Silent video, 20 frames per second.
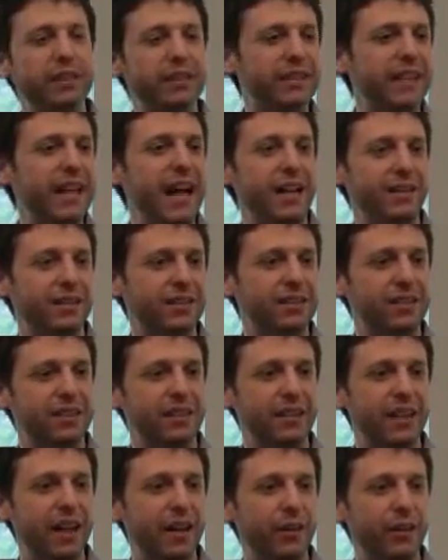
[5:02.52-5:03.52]
these tasks
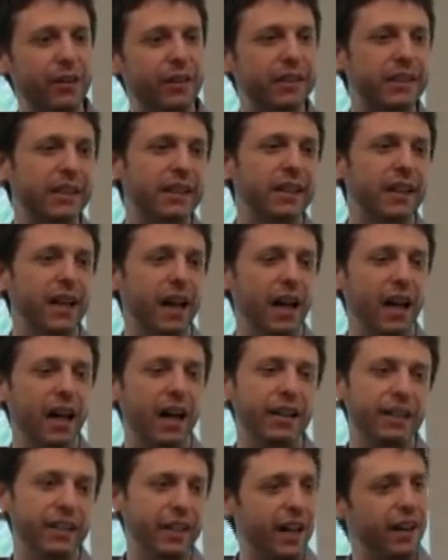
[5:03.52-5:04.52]
together.
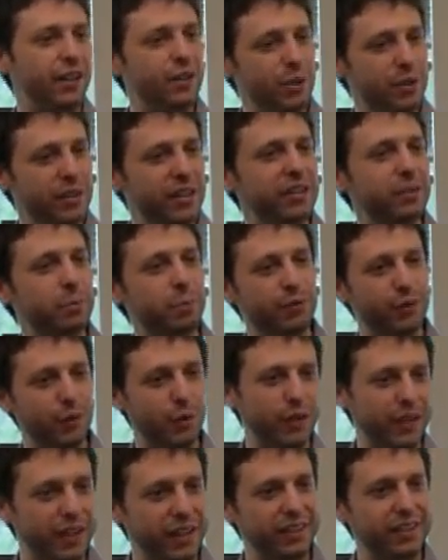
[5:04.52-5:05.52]
You got to do this
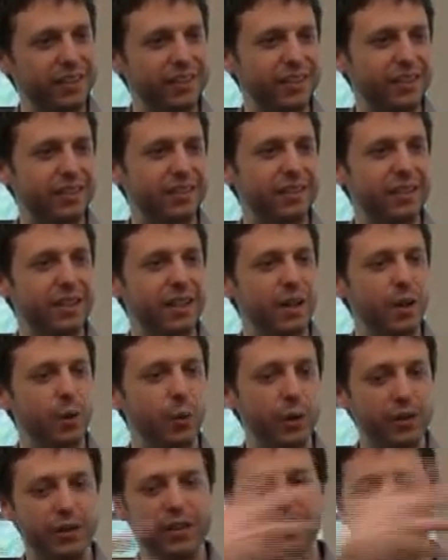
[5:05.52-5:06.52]
before this, and
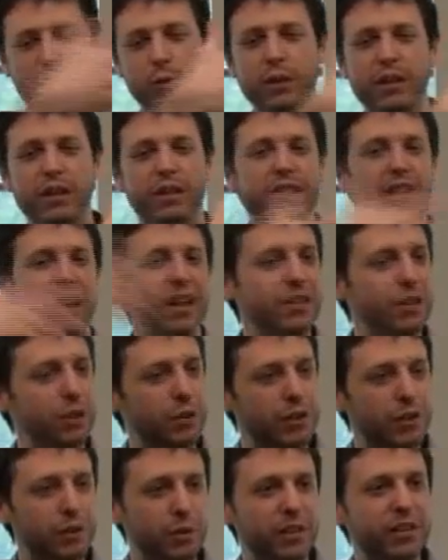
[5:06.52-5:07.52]
when these three are done, you
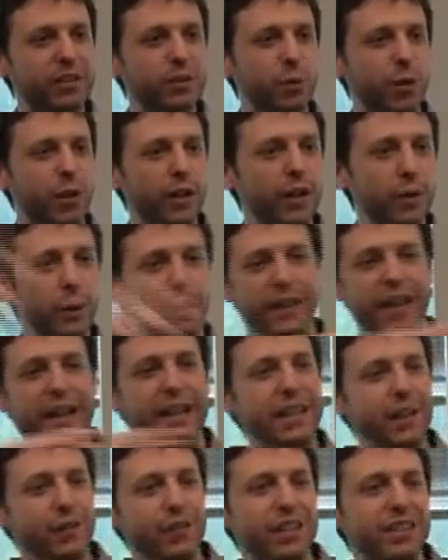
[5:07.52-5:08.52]
could do this one, or when
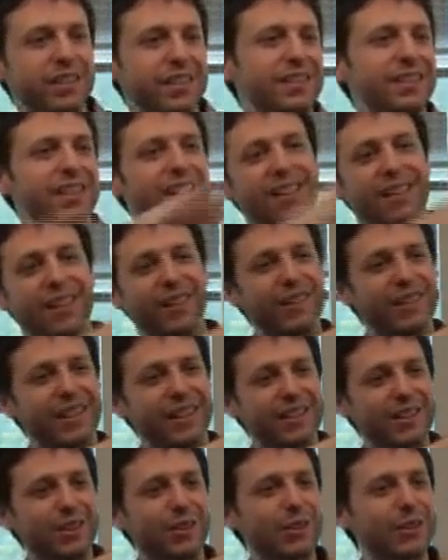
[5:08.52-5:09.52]
any of these are
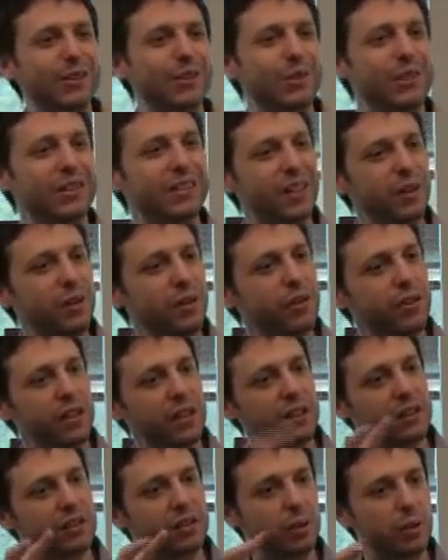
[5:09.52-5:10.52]
done, you can do this other
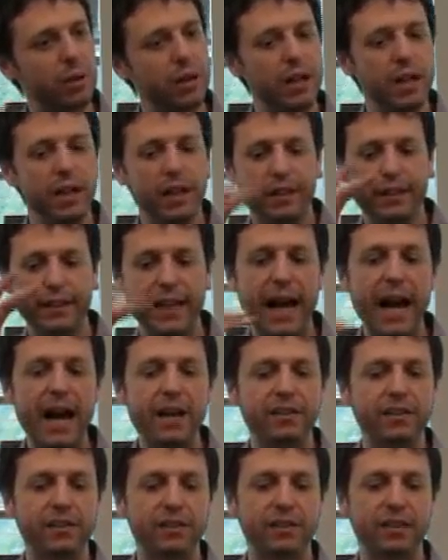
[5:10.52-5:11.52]
thing. So
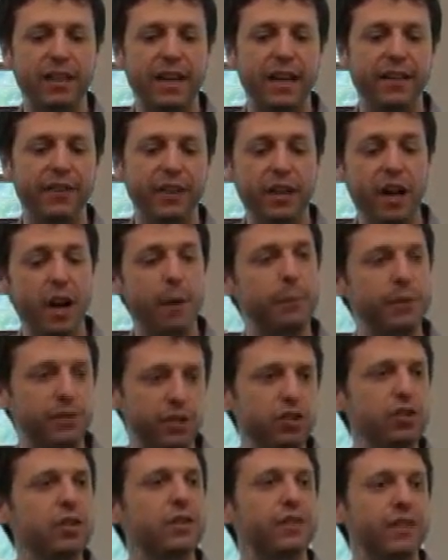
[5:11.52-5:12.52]
tasks and the
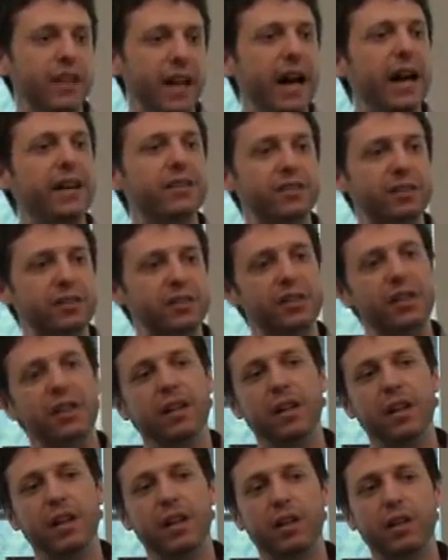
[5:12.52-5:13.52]
composition of tasks
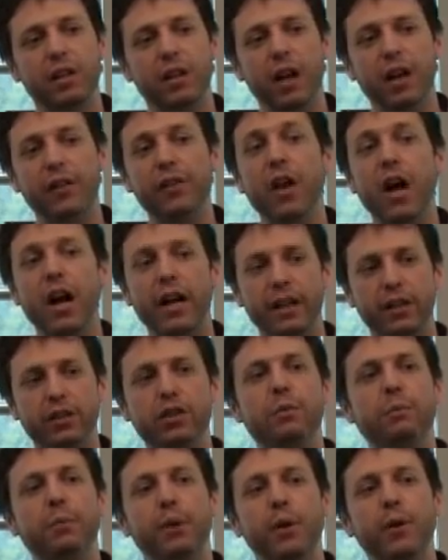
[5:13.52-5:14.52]
unlock a
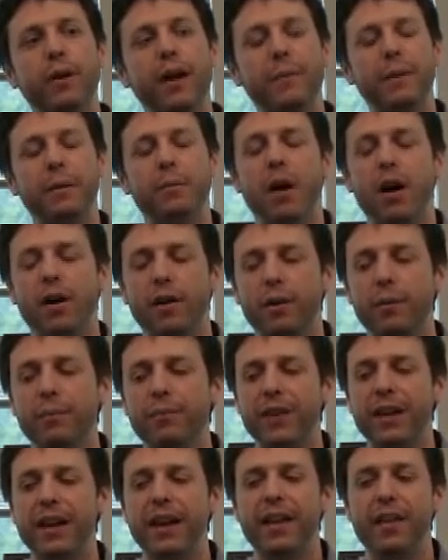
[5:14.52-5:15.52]
new programming model
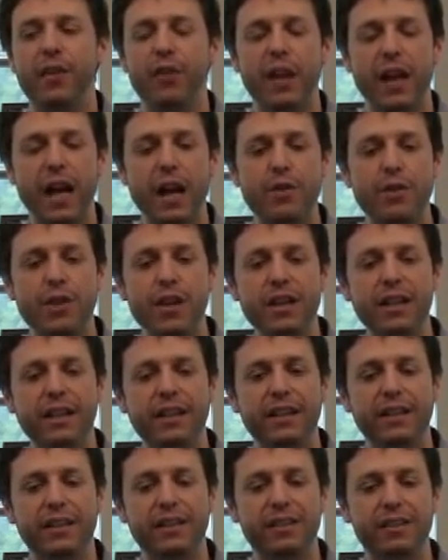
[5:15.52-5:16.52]
that I think
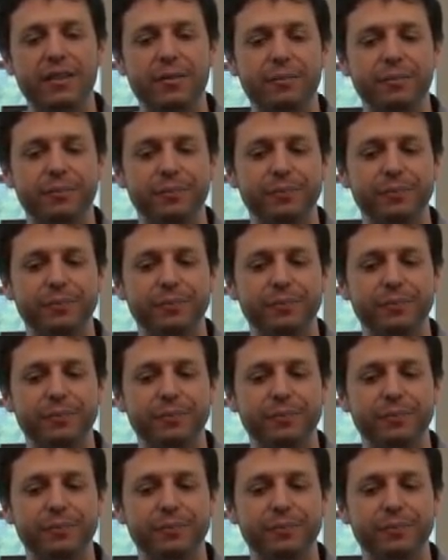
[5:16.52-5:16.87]
is